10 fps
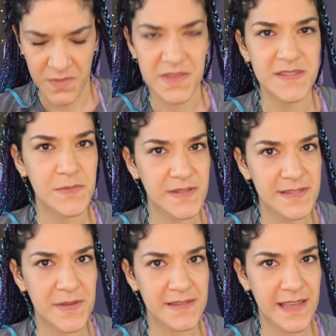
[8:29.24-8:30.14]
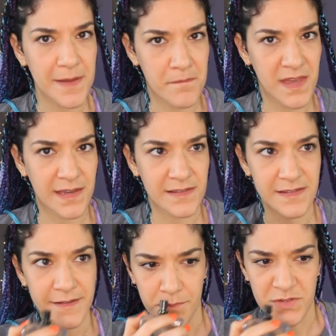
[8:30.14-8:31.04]
This one smells like a
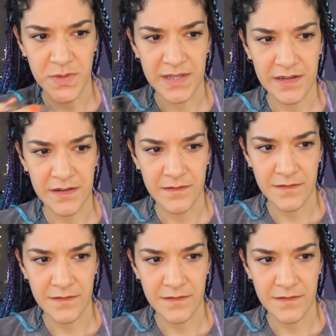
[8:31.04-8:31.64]
mix between